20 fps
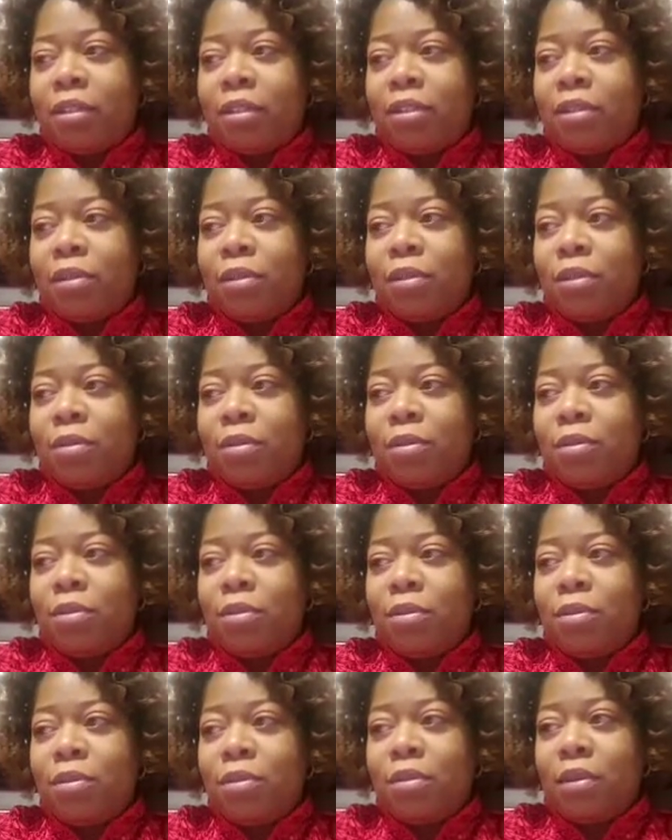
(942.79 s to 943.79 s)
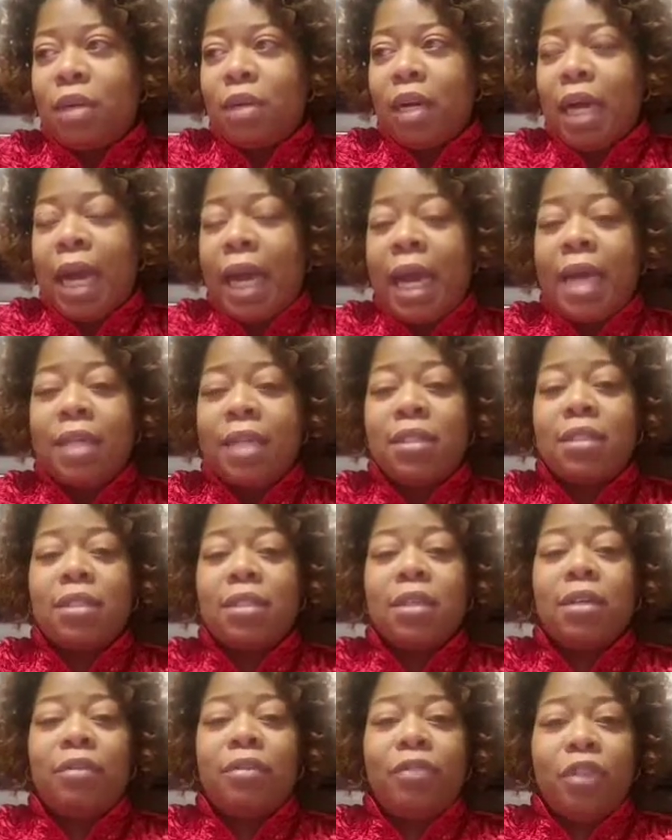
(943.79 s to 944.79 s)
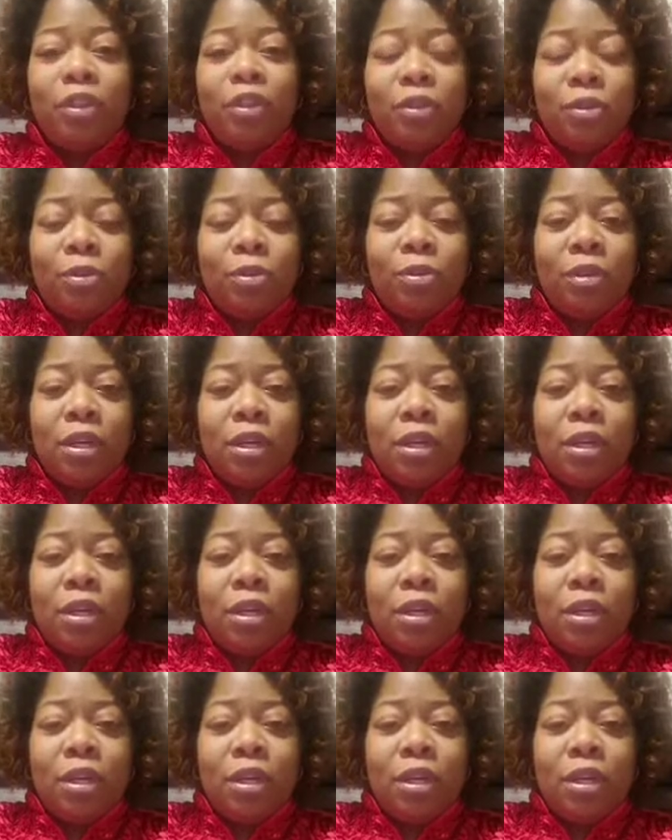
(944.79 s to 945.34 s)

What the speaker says: to ask of you